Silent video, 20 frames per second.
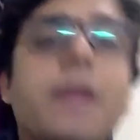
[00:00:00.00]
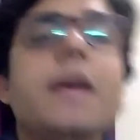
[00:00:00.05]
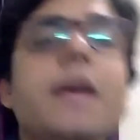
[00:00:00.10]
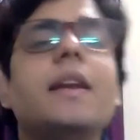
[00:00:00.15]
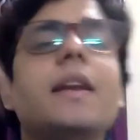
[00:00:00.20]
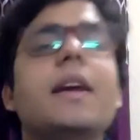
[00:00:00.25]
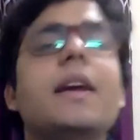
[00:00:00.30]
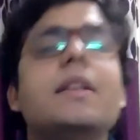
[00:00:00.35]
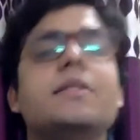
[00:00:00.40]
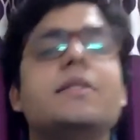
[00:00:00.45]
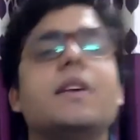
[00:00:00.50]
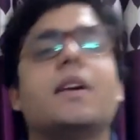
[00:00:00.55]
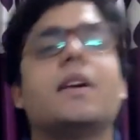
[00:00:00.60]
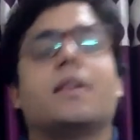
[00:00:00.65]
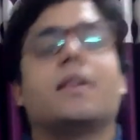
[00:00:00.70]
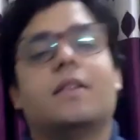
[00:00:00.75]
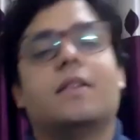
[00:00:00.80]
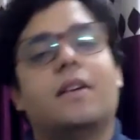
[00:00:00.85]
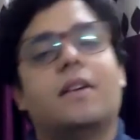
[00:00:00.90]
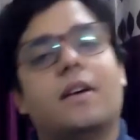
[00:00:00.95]
nature
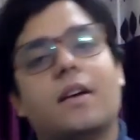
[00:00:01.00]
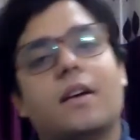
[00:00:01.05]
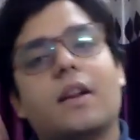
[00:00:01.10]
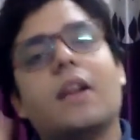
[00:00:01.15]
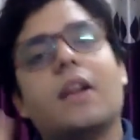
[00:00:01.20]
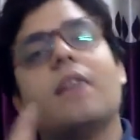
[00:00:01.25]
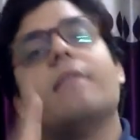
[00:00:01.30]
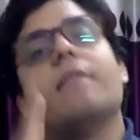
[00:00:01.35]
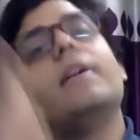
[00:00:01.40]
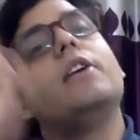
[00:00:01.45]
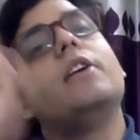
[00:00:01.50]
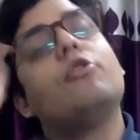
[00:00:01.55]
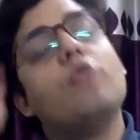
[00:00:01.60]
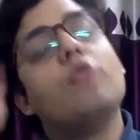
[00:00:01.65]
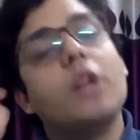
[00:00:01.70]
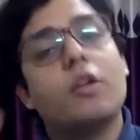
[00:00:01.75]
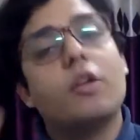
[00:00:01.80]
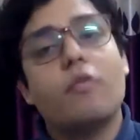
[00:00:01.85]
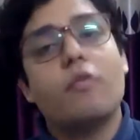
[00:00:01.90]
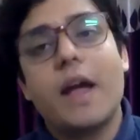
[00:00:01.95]
relevant to
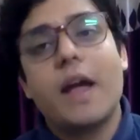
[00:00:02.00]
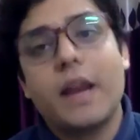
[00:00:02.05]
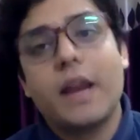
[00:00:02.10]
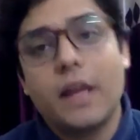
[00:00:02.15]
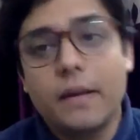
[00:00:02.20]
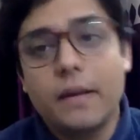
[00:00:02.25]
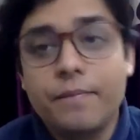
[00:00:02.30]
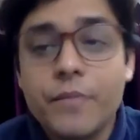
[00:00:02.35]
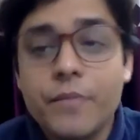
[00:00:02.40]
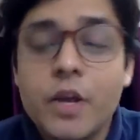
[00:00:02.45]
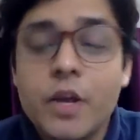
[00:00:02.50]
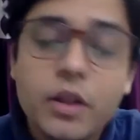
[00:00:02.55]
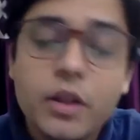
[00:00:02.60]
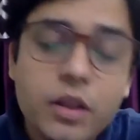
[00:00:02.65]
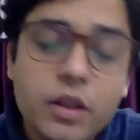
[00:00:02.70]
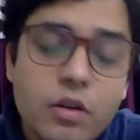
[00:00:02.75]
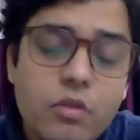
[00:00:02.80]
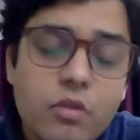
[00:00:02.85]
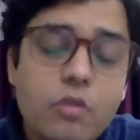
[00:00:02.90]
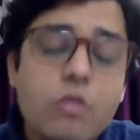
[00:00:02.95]
inquiry.
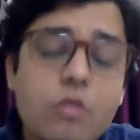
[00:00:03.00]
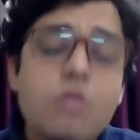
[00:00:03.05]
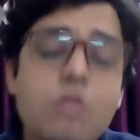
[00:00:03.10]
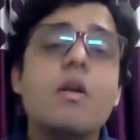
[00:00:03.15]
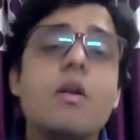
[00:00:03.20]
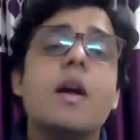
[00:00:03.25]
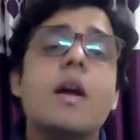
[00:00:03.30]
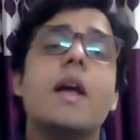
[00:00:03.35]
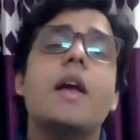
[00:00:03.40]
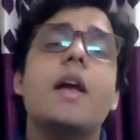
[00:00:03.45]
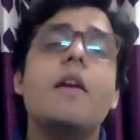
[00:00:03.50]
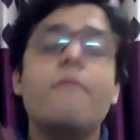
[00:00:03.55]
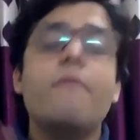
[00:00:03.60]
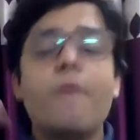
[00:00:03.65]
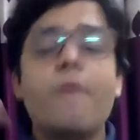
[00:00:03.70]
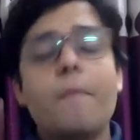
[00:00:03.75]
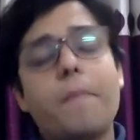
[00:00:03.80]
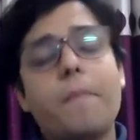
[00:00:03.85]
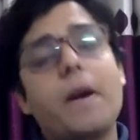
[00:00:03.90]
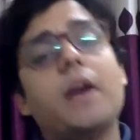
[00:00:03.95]
So if a
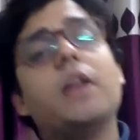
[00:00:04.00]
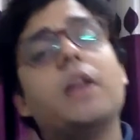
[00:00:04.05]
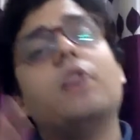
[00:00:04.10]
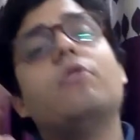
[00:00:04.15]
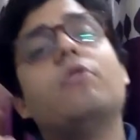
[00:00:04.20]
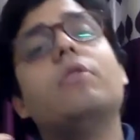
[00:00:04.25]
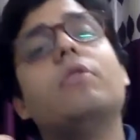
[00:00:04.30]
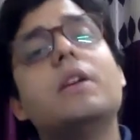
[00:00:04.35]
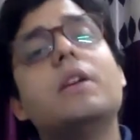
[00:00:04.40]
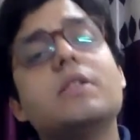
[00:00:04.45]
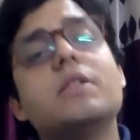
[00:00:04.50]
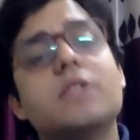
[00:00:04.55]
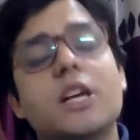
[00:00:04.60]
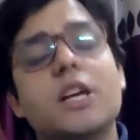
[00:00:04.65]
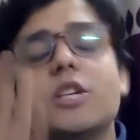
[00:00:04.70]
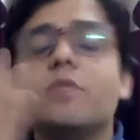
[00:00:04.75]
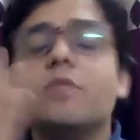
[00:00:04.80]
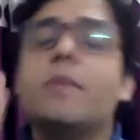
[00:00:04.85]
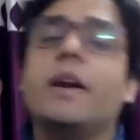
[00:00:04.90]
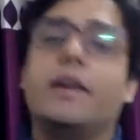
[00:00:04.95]
particular
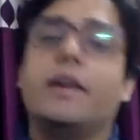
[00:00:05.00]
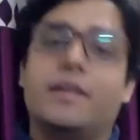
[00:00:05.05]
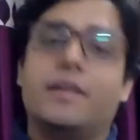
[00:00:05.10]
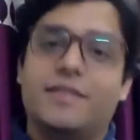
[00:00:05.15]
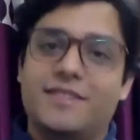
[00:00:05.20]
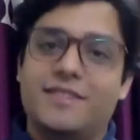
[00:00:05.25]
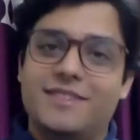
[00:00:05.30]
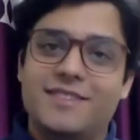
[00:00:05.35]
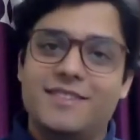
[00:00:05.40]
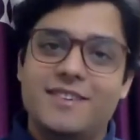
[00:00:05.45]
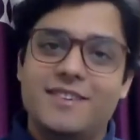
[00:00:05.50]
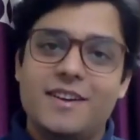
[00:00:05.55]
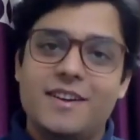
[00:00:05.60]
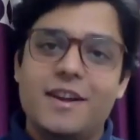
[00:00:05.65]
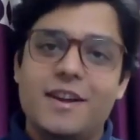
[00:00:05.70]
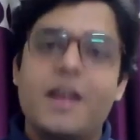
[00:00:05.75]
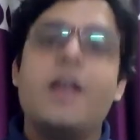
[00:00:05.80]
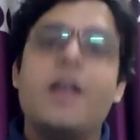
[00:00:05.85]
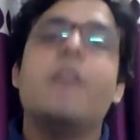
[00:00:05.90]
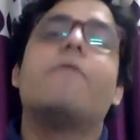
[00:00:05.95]
judgment,
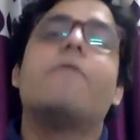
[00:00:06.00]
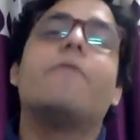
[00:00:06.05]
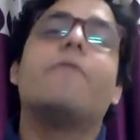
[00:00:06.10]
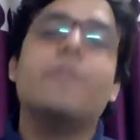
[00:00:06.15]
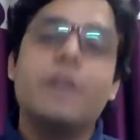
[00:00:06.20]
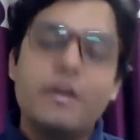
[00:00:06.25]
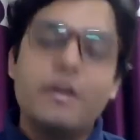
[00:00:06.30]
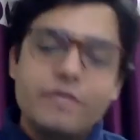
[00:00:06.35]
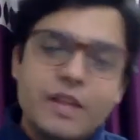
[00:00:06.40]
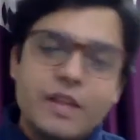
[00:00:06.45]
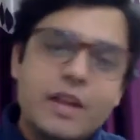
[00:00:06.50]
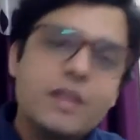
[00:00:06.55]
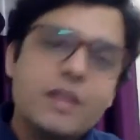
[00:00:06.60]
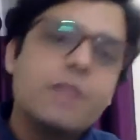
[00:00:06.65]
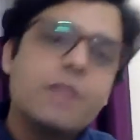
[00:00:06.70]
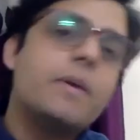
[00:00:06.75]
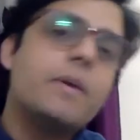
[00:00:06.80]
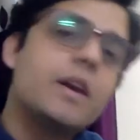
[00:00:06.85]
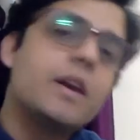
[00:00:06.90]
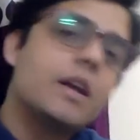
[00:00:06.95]
if there is a
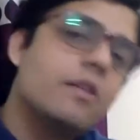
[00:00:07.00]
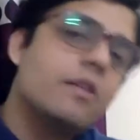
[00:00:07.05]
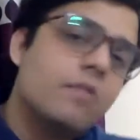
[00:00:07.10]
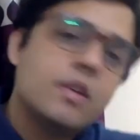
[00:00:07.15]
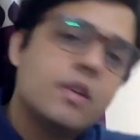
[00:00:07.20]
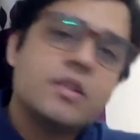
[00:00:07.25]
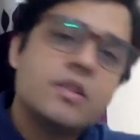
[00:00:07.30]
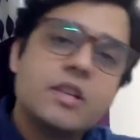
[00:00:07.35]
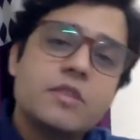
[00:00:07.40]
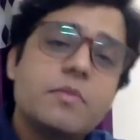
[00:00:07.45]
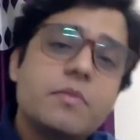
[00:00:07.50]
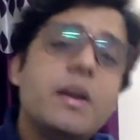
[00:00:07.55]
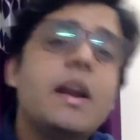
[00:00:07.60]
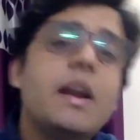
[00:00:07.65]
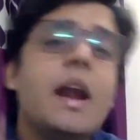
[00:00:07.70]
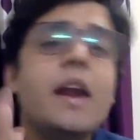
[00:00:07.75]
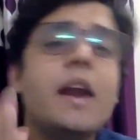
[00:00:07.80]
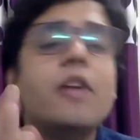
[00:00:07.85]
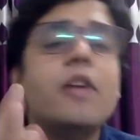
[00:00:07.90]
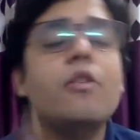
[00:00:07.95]
particular judgment
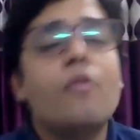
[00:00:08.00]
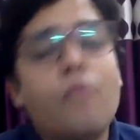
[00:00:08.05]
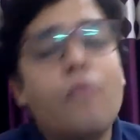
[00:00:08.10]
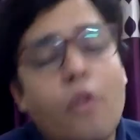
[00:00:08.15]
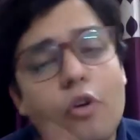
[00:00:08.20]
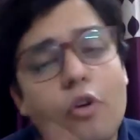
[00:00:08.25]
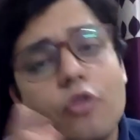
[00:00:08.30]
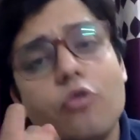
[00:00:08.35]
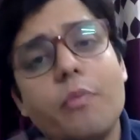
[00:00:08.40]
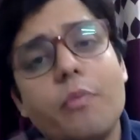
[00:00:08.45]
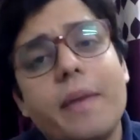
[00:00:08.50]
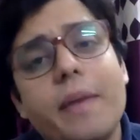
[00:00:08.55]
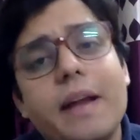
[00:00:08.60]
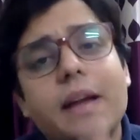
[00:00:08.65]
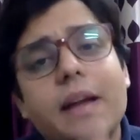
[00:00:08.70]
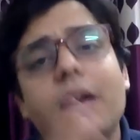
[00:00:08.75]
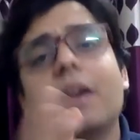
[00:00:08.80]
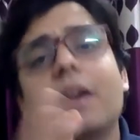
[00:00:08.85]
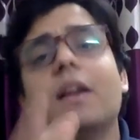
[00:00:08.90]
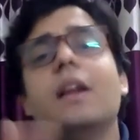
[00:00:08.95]
and you want to make
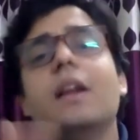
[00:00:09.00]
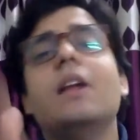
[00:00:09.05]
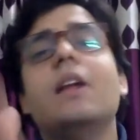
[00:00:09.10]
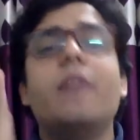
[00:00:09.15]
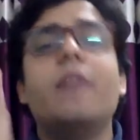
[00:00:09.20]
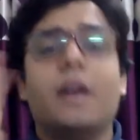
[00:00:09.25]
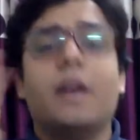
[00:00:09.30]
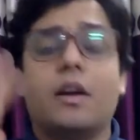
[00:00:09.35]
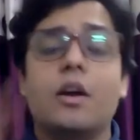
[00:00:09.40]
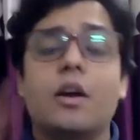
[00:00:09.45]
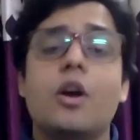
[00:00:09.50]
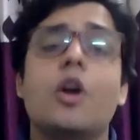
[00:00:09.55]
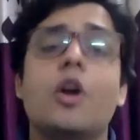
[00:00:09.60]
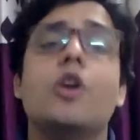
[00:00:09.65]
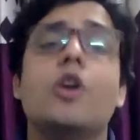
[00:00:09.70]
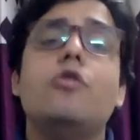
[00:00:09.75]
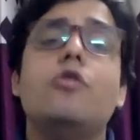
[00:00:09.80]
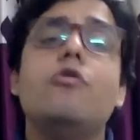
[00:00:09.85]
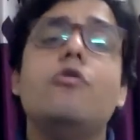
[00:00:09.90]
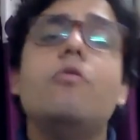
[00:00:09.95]
it relevant,
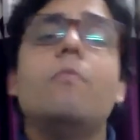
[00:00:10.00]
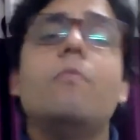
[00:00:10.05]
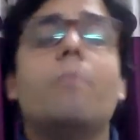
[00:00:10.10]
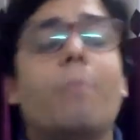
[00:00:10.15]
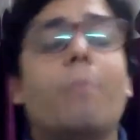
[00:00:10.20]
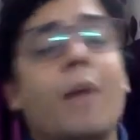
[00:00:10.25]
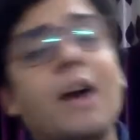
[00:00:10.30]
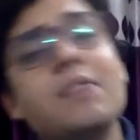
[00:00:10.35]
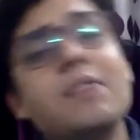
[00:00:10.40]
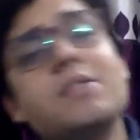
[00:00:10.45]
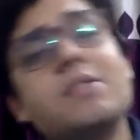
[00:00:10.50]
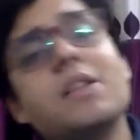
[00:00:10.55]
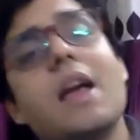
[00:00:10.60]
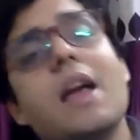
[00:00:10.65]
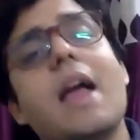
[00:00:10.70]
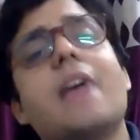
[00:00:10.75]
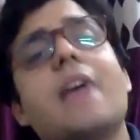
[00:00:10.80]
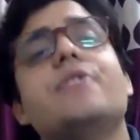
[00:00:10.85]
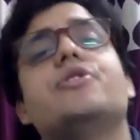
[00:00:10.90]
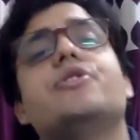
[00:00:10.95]
you must
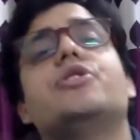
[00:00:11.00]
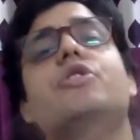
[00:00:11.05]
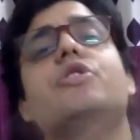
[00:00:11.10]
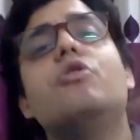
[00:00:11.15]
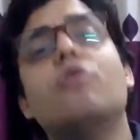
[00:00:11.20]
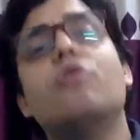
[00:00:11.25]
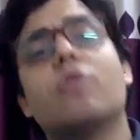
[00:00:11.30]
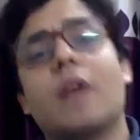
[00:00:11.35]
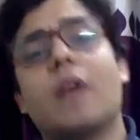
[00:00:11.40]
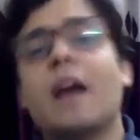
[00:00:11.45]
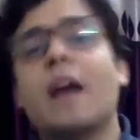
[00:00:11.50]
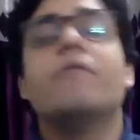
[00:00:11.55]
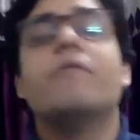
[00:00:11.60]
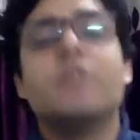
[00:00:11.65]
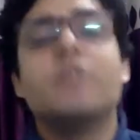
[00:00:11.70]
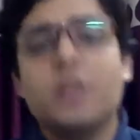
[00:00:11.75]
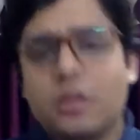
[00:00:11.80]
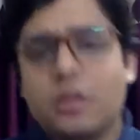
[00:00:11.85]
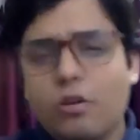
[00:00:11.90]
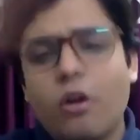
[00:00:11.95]
ensure, and which is
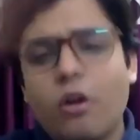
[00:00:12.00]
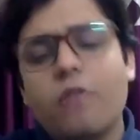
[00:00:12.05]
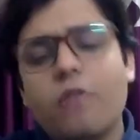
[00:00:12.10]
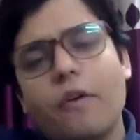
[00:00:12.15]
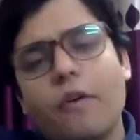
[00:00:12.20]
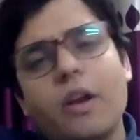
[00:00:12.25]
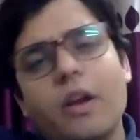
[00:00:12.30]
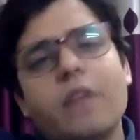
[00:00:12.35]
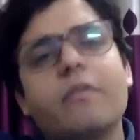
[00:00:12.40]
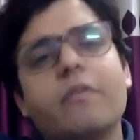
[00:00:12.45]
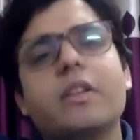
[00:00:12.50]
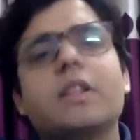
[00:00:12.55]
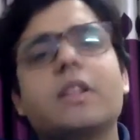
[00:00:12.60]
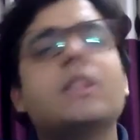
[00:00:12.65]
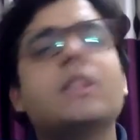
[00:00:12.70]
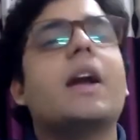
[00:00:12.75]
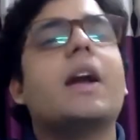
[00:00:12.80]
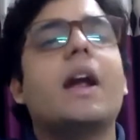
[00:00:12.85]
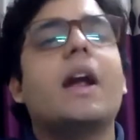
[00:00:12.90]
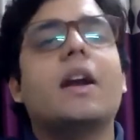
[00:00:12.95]
not falling within the
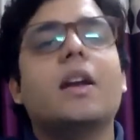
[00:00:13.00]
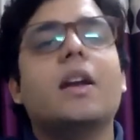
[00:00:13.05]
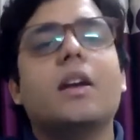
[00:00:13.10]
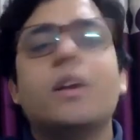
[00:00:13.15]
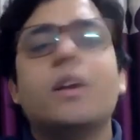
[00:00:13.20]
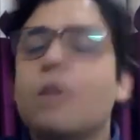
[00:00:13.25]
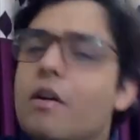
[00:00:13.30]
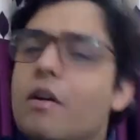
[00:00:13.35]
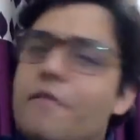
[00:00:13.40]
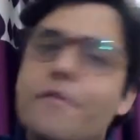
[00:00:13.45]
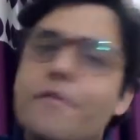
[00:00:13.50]
category of